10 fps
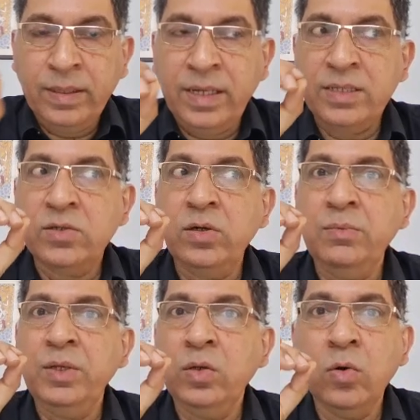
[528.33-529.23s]
There is going
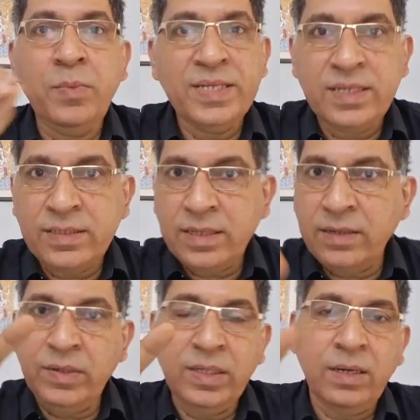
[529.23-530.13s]
to be no business
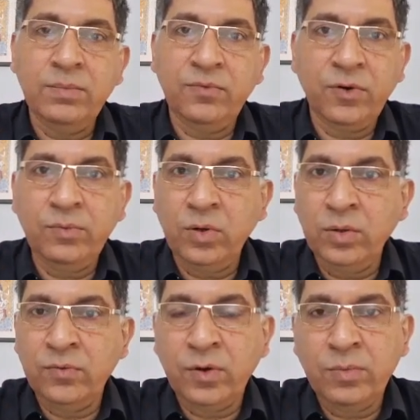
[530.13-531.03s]
that will come from
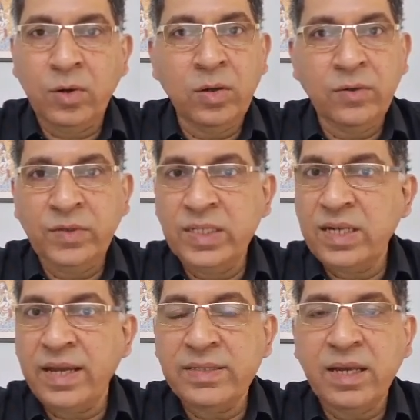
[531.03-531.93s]
all of
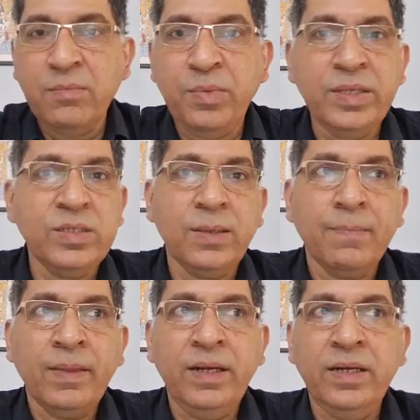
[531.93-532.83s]
these likes campaigns.
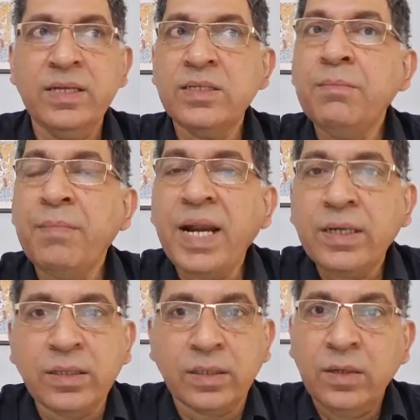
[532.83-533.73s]
It doesn't
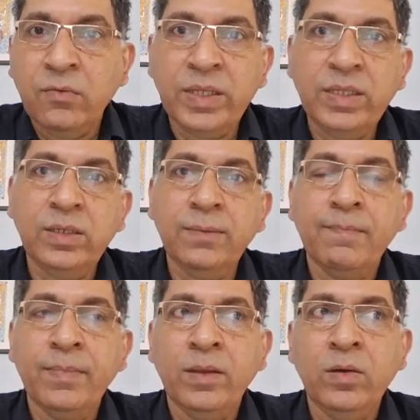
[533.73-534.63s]
matter whether
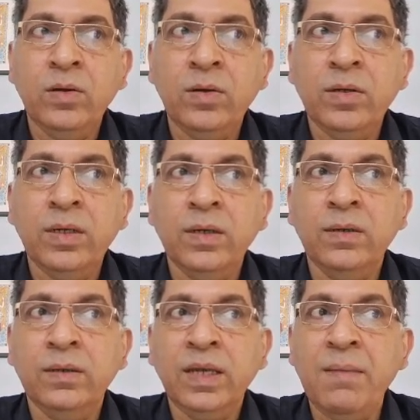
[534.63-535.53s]

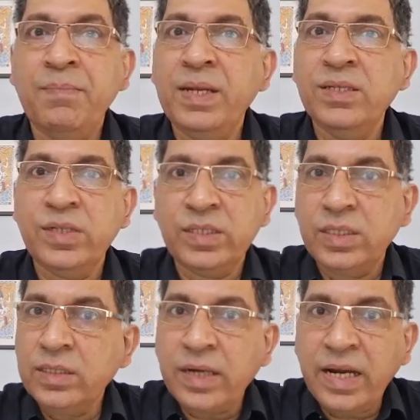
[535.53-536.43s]
your campaign is
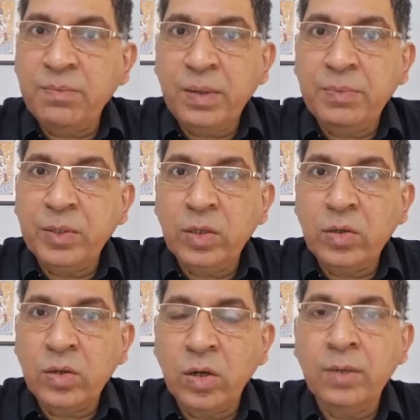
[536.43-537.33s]
reaching the right people
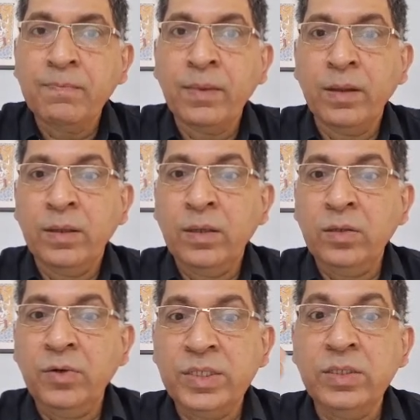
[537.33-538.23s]
or not. Now
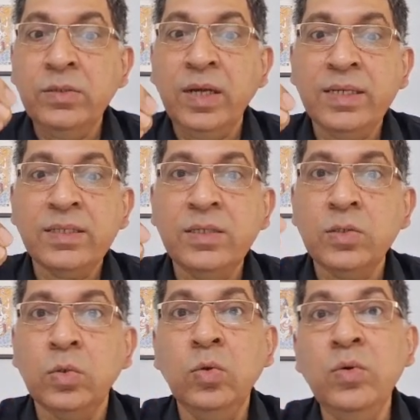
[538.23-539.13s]
the question you will ask
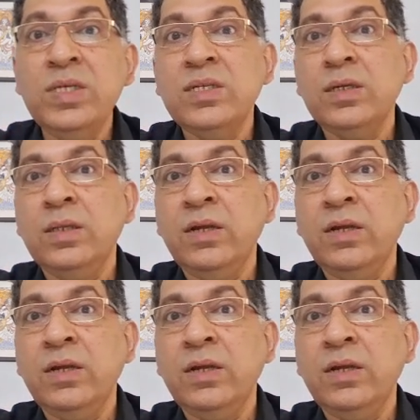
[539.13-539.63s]
is, who is